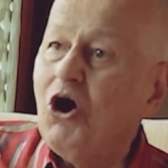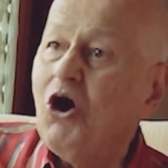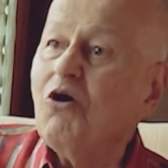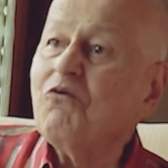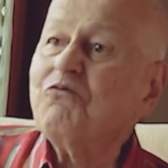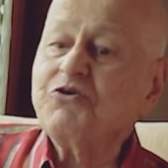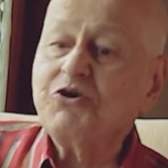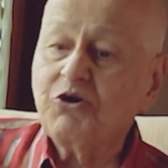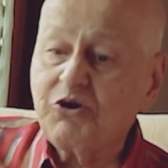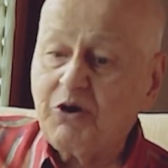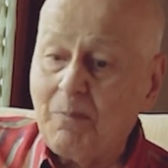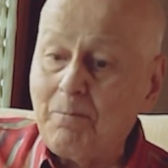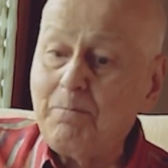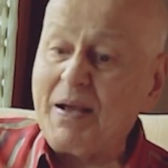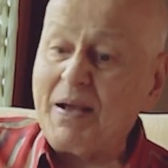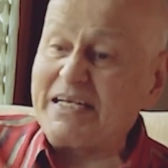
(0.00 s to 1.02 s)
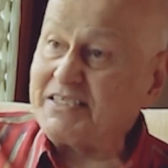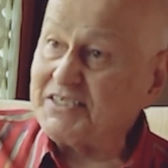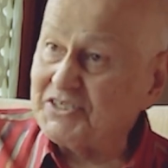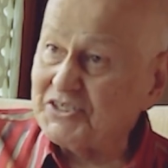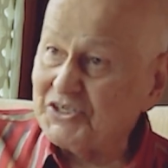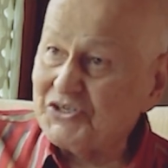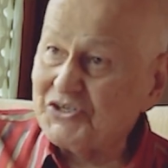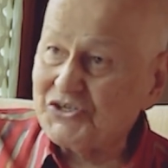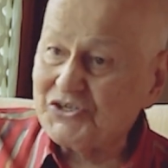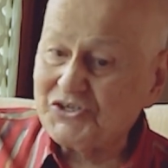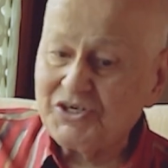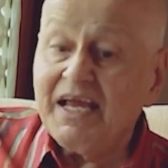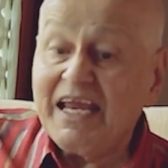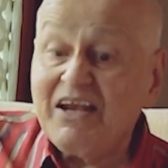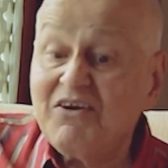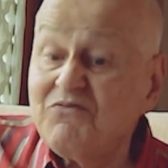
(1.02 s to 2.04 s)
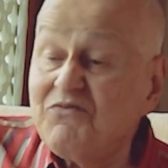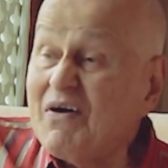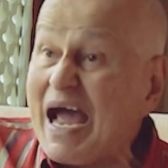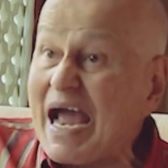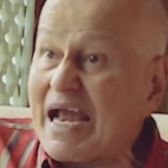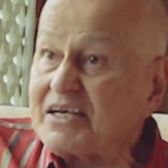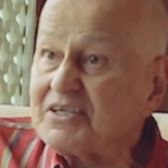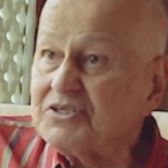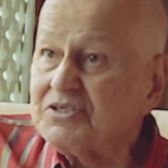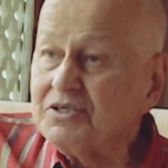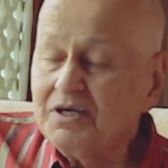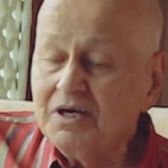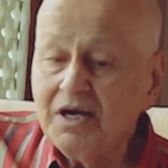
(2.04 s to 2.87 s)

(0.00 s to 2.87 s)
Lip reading: of your competitors. In fact,